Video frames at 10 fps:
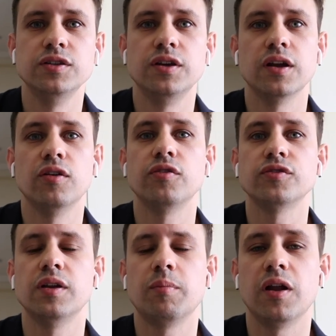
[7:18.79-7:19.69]
you can
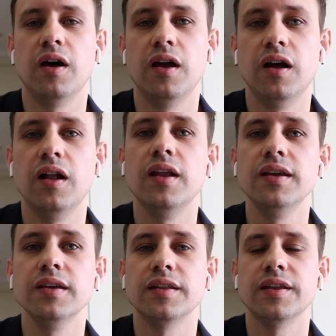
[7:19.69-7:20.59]
often apply it
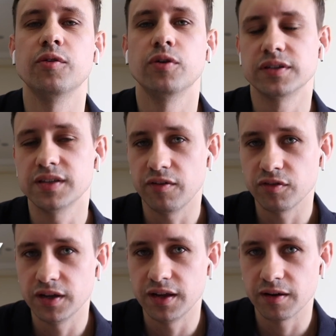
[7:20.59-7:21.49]
early and it will
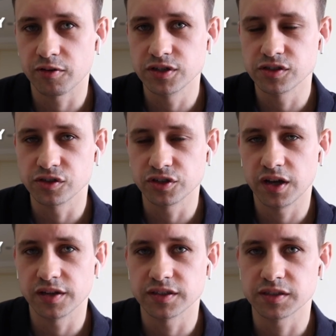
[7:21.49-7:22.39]
definitely increase your
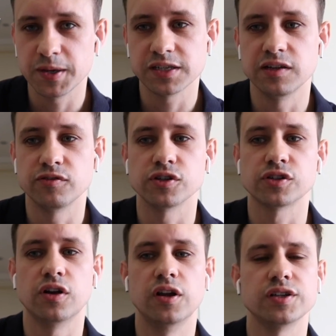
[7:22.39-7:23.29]
chance, especially for a
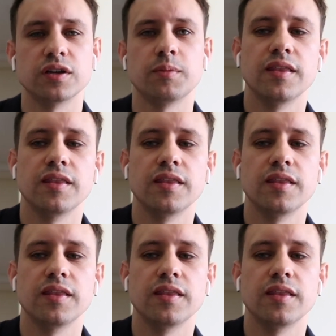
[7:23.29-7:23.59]
scholarship.